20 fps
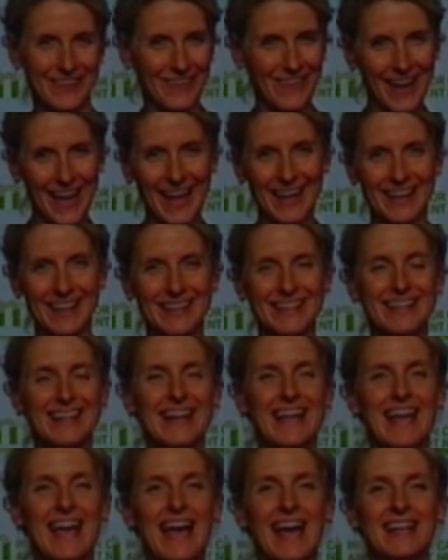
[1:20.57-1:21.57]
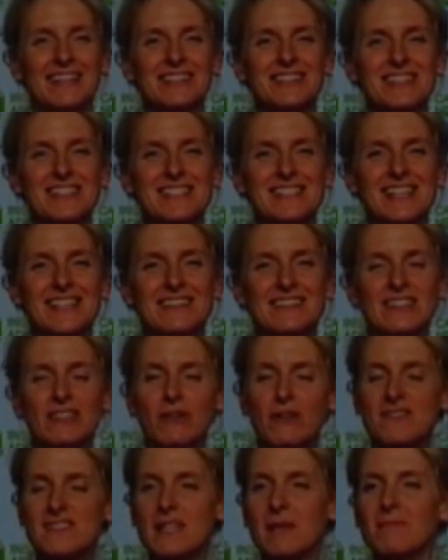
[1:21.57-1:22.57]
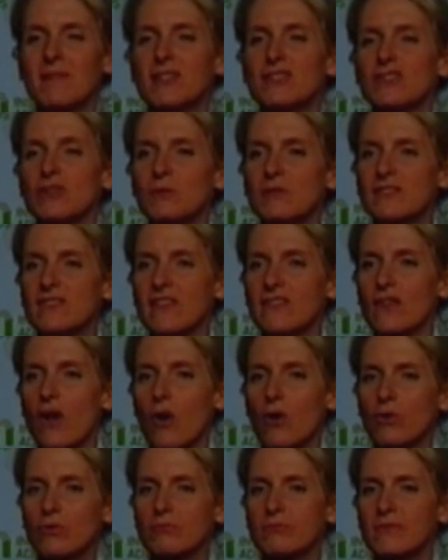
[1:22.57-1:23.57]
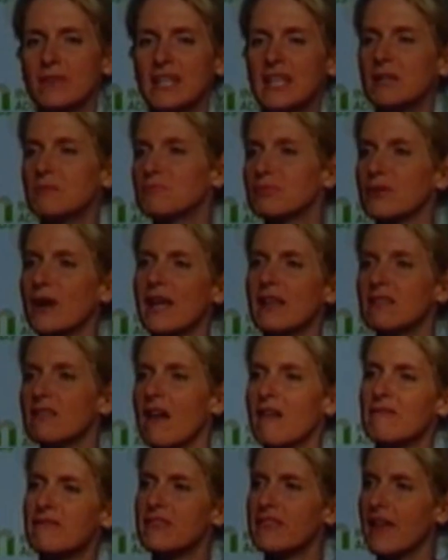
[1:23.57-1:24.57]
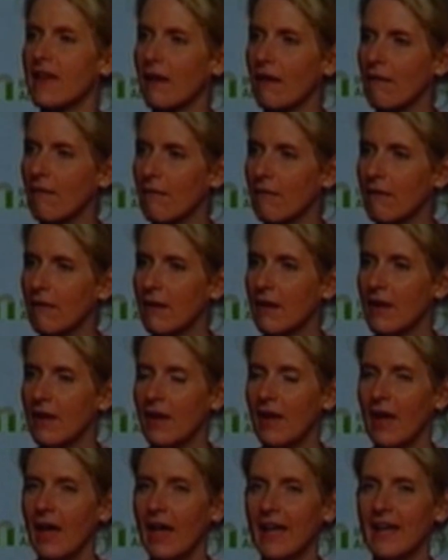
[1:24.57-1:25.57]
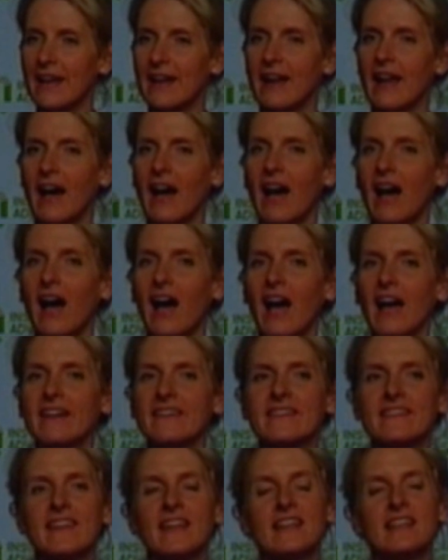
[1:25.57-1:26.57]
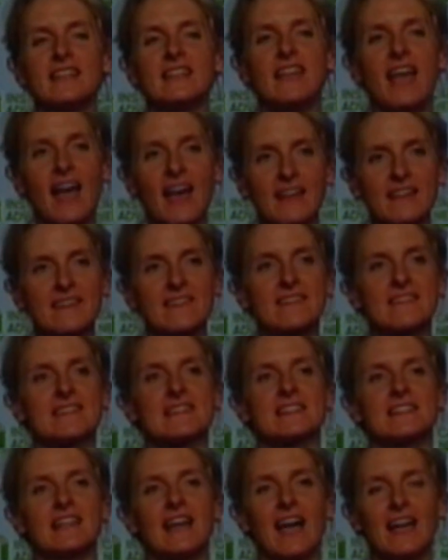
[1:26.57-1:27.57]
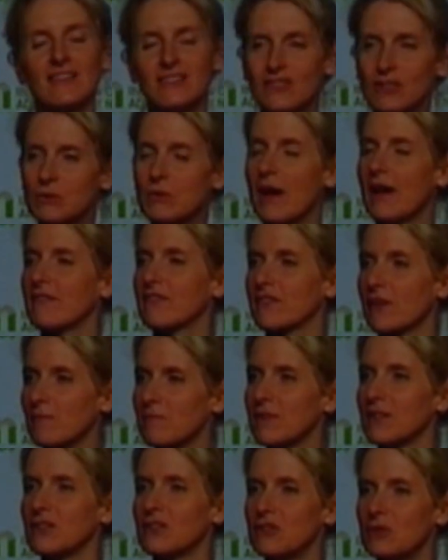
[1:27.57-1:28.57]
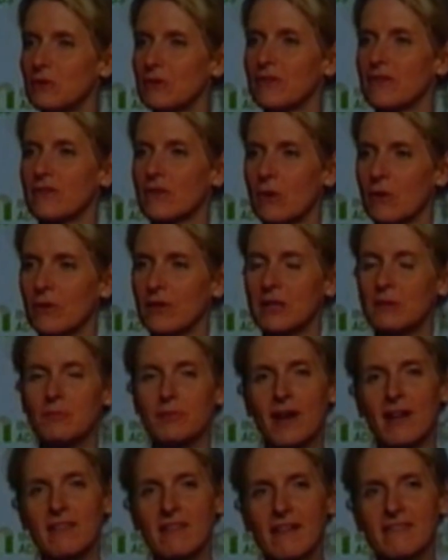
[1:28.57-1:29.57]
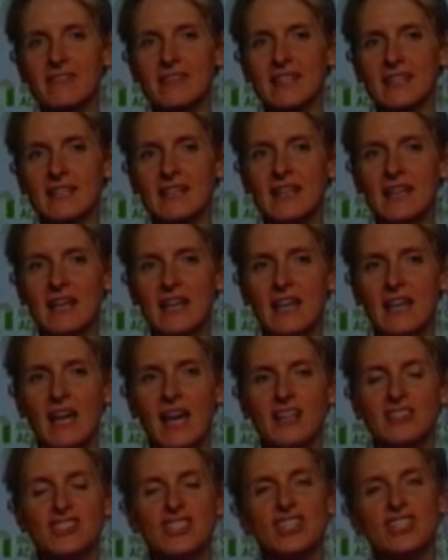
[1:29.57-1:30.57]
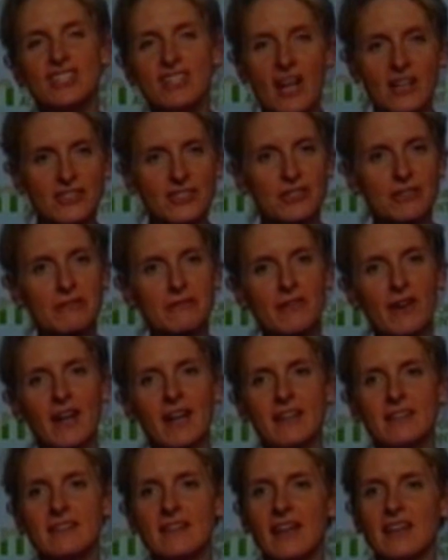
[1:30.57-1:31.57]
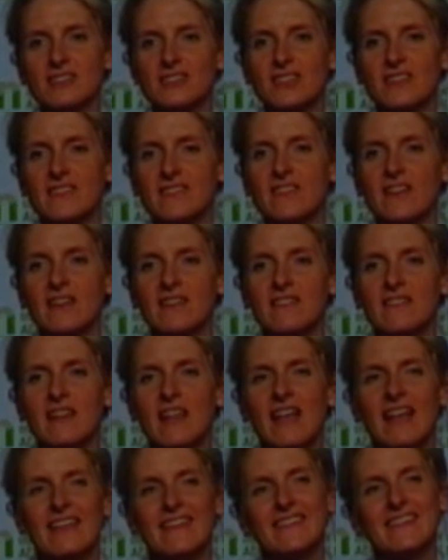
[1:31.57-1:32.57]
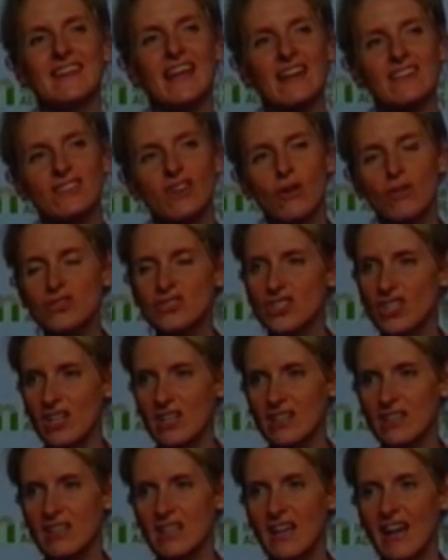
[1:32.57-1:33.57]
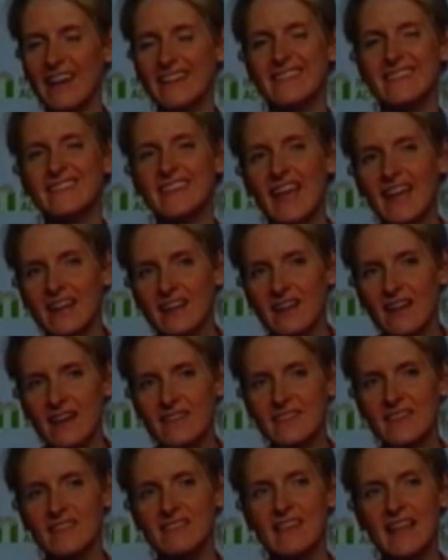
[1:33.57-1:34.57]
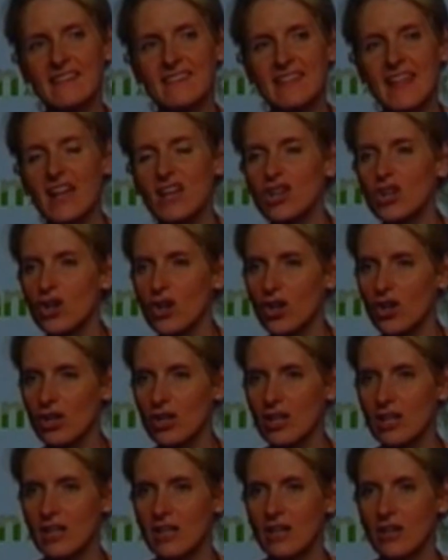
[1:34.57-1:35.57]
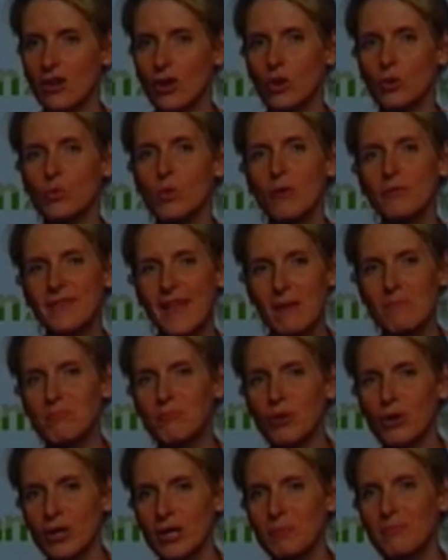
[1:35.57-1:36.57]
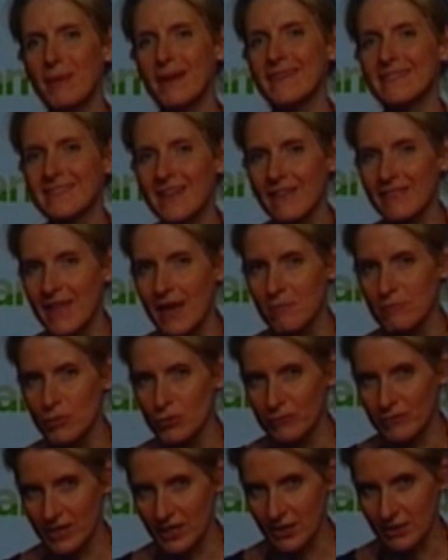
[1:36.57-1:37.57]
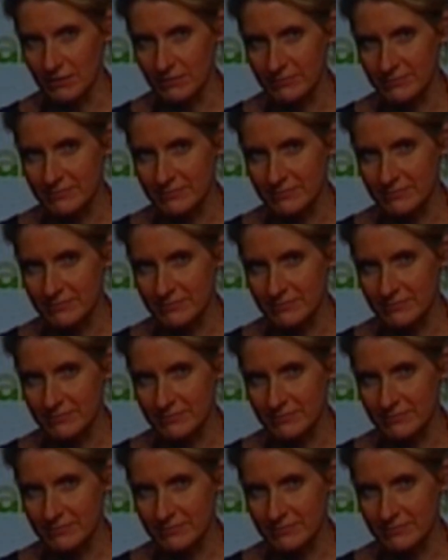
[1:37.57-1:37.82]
Go ahead. And she said, "Do you have something to do with this whole eat, pray, love thing?" And I said, "Yes, I do have something to do with this whole eat, pray, love thing." And she nudged her friend and she said, "See, I told you. I said, that's that girl who wrote that book based on that movie."